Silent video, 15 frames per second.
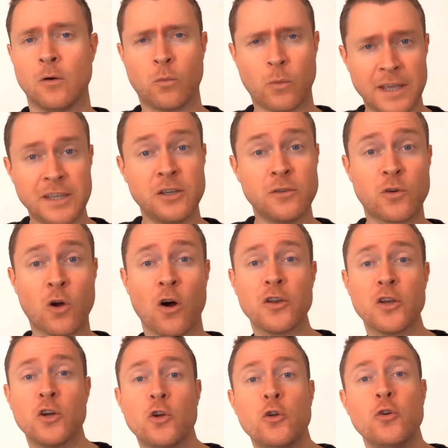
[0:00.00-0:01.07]
where you've
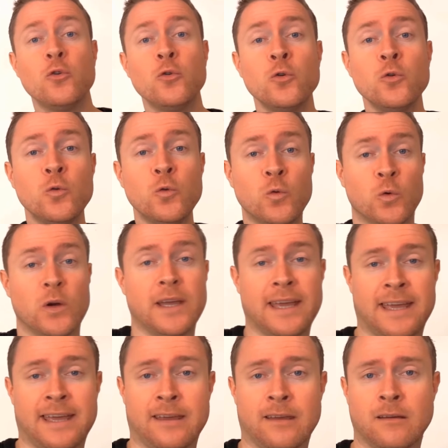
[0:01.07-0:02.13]
got
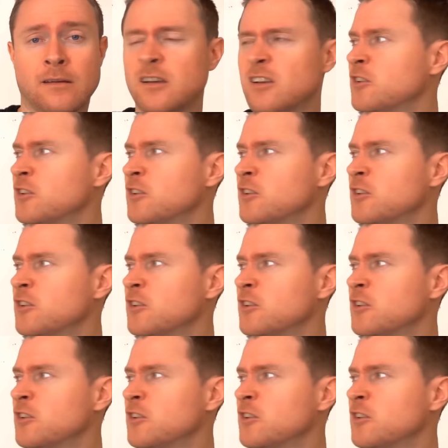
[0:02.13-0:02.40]
oo-I.